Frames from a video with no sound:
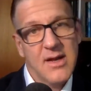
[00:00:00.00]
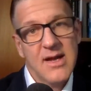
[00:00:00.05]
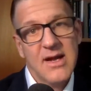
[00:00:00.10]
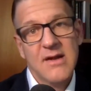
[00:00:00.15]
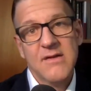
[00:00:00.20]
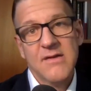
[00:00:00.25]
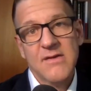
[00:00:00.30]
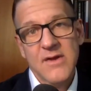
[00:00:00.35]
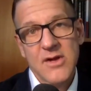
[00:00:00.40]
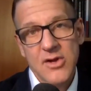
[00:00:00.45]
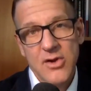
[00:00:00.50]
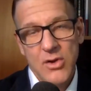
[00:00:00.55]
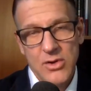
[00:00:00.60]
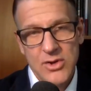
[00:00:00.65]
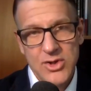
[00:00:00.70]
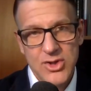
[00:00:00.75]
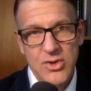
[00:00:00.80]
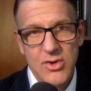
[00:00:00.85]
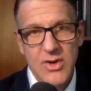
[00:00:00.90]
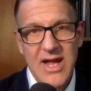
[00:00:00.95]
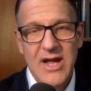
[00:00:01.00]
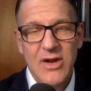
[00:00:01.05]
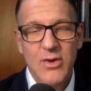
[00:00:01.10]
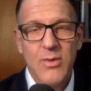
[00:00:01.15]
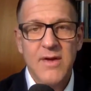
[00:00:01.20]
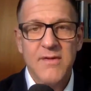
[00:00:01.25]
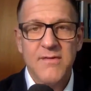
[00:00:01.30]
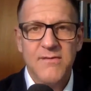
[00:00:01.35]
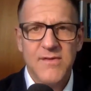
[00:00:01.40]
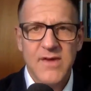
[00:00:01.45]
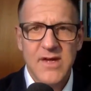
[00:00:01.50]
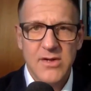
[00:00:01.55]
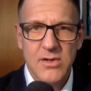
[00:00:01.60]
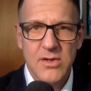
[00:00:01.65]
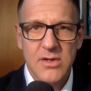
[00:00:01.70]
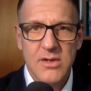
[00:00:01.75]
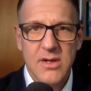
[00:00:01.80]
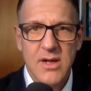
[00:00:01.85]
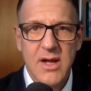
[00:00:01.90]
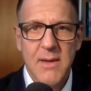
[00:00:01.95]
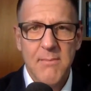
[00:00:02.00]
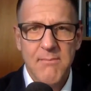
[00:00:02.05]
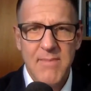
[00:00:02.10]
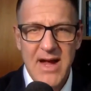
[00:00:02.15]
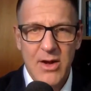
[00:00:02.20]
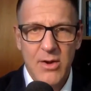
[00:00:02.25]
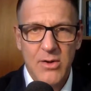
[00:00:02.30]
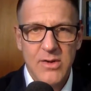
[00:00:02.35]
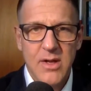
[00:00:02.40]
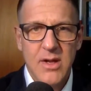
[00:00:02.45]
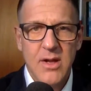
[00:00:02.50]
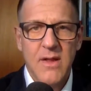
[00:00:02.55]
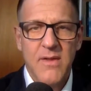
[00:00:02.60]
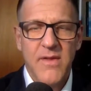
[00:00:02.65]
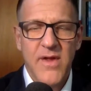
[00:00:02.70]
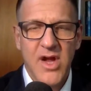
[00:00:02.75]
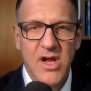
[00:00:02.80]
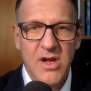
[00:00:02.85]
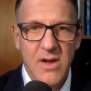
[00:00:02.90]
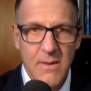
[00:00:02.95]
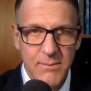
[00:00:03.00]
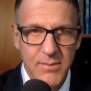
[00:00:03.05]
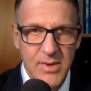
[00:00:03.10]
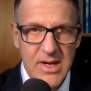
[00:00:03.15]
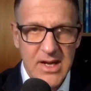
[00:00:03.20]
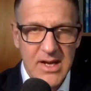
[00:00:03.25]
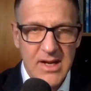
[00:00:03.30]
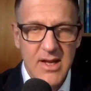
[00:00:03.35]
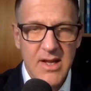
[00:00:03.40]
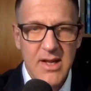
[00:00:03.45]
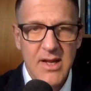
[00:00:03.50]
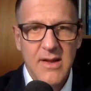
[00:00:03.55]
It's the culture. How do I feel about the company